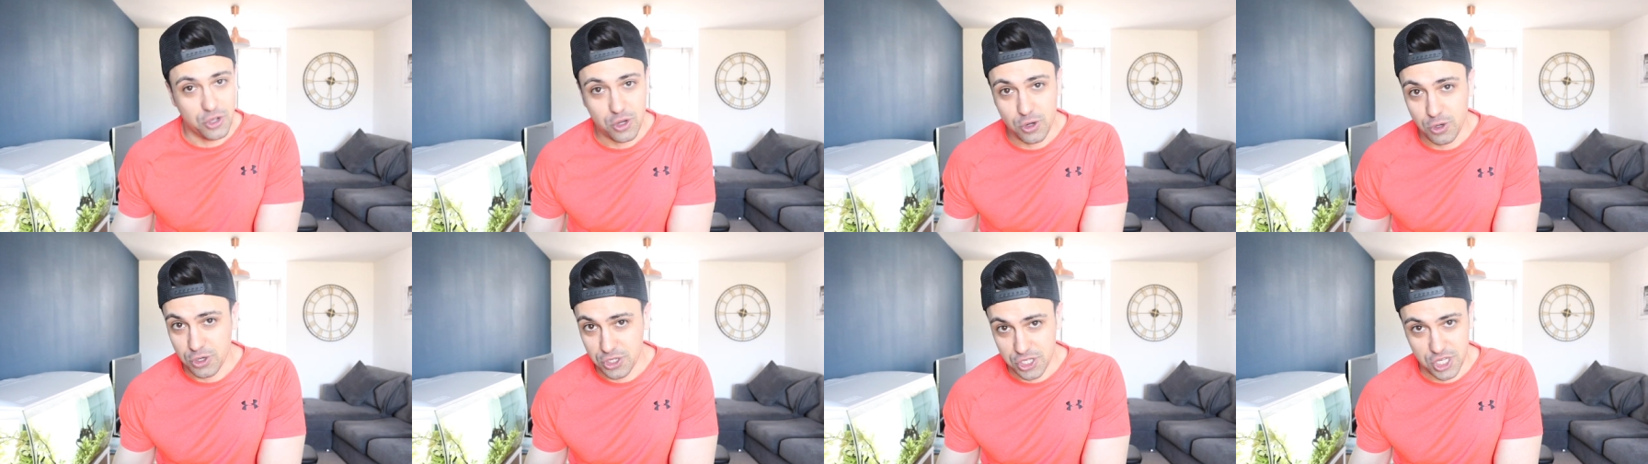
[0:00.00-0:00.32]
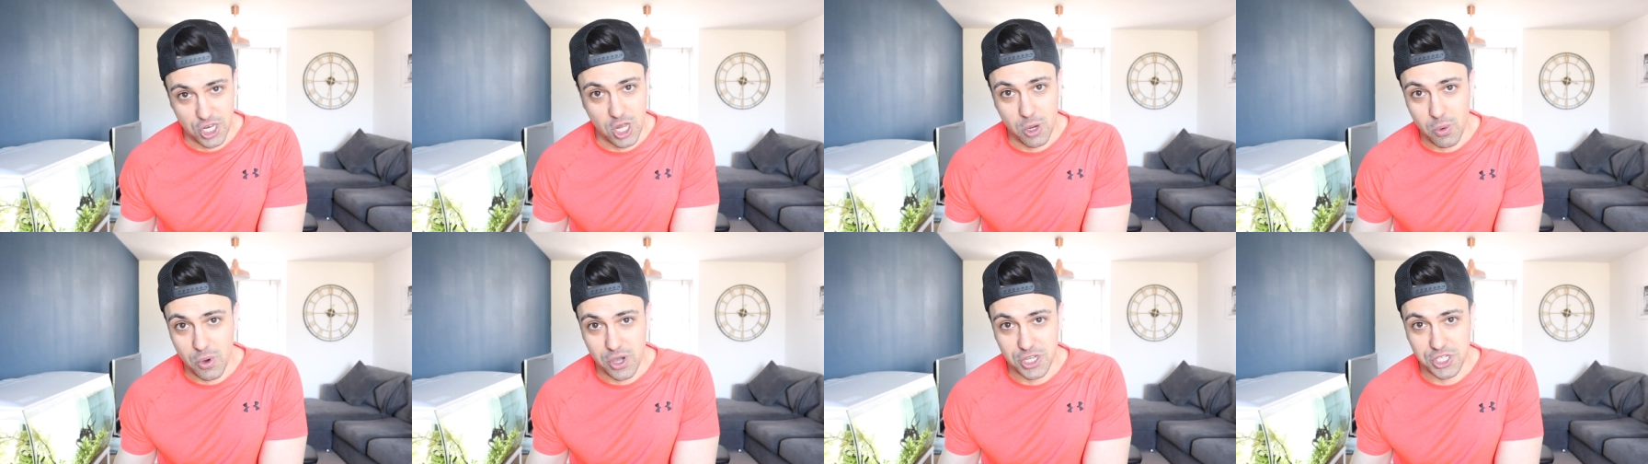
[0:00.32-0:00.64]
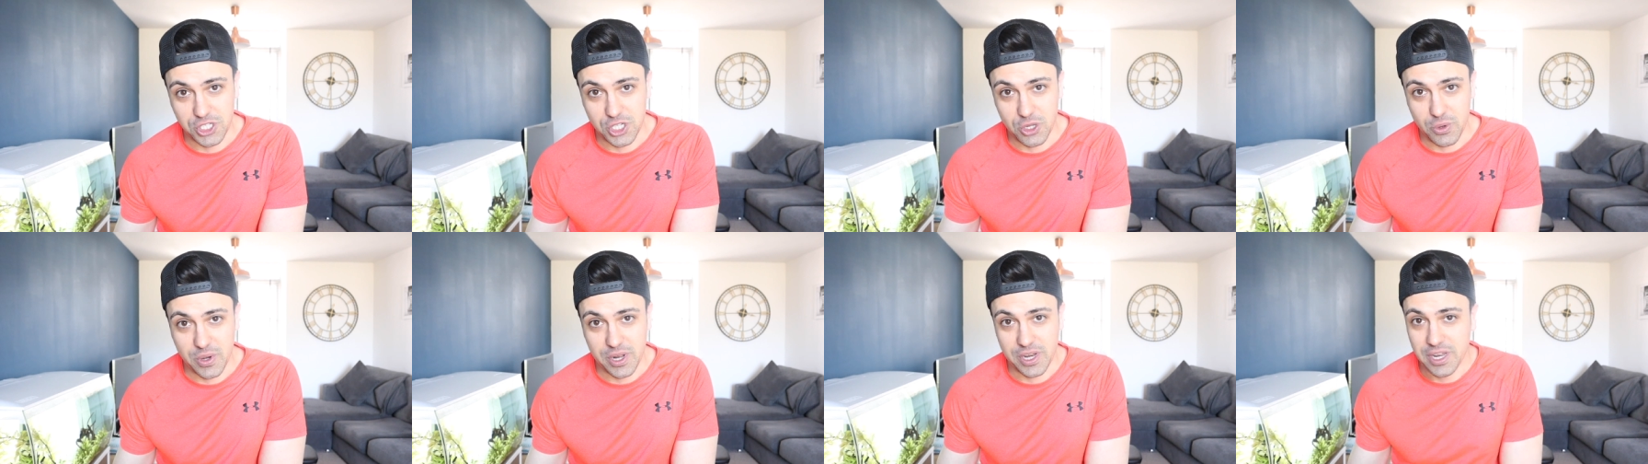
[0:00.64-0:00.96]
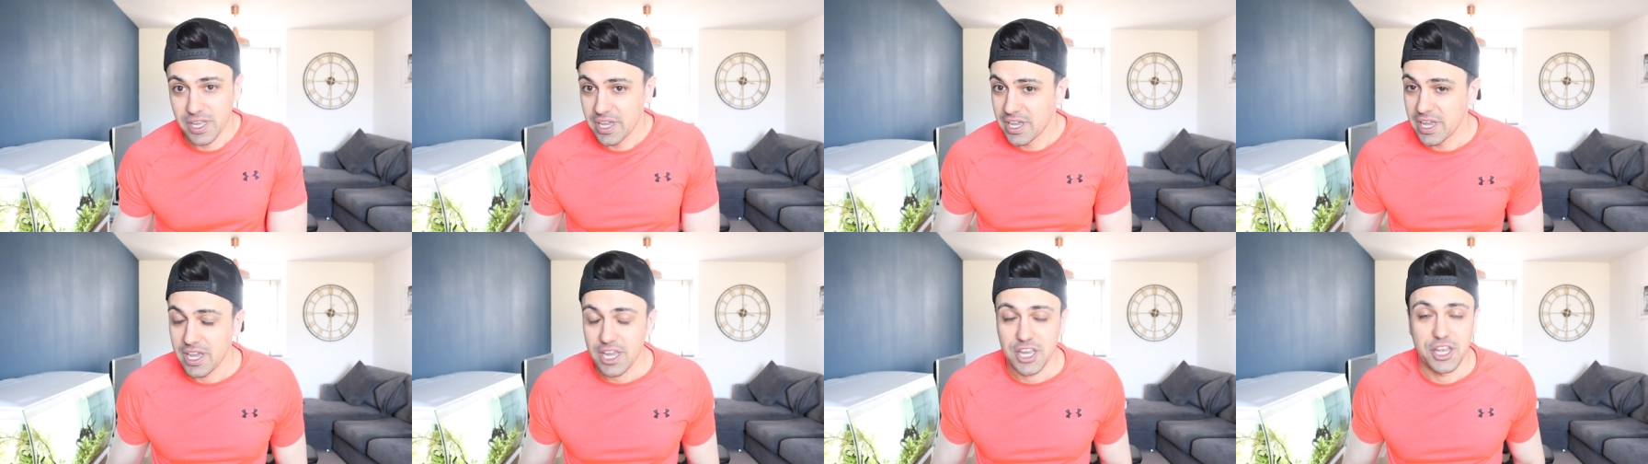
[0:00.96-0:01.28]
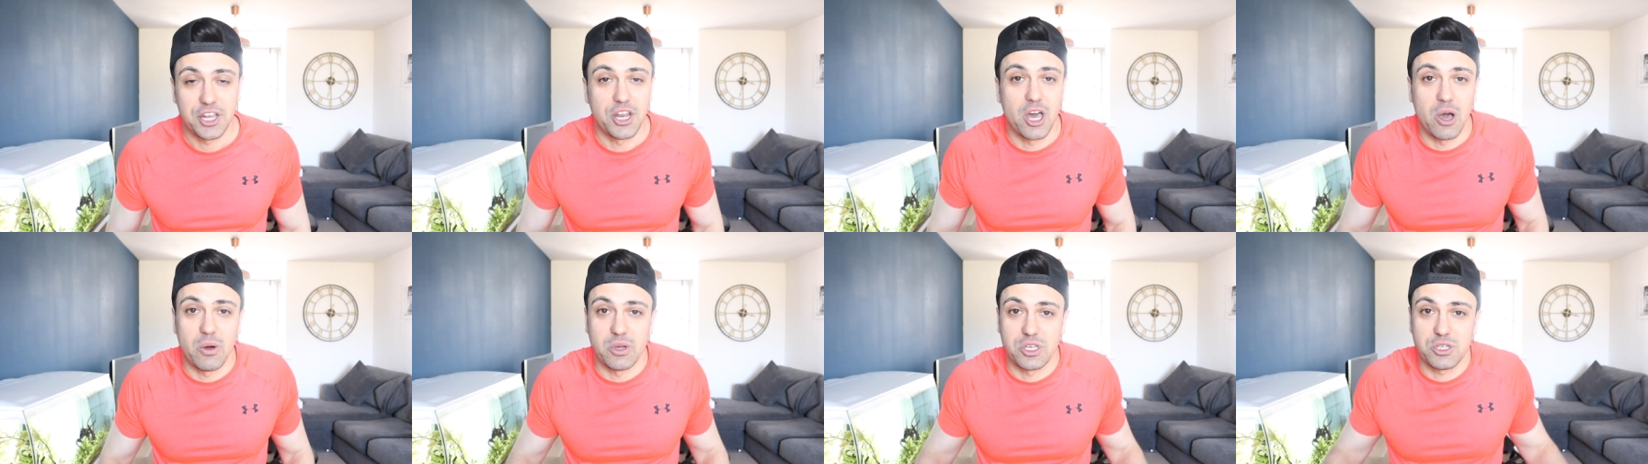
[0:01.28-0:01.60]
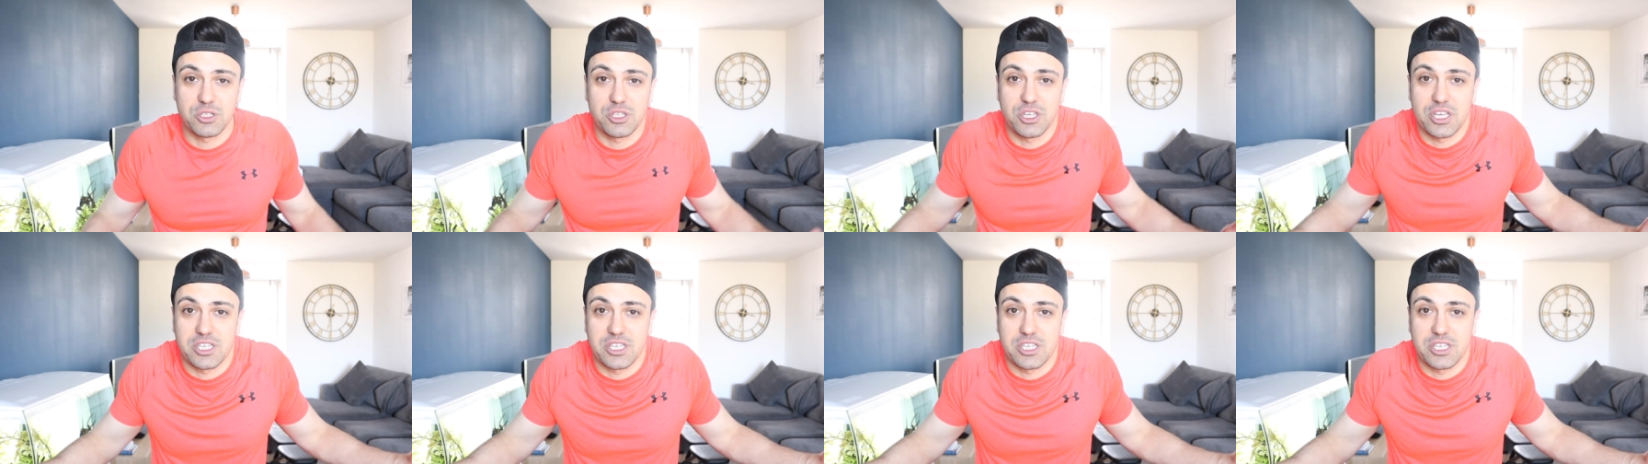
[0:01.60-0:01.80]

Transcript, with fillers: who doesn't know what he's doing. You know, it's,